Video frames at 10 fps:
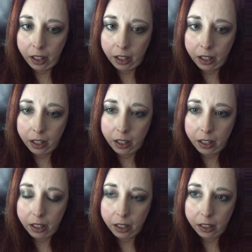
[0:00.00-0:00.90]

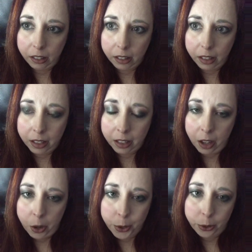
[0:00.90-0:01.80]
And I said
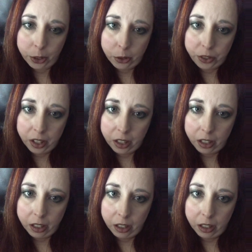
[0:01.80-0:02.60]
I also know that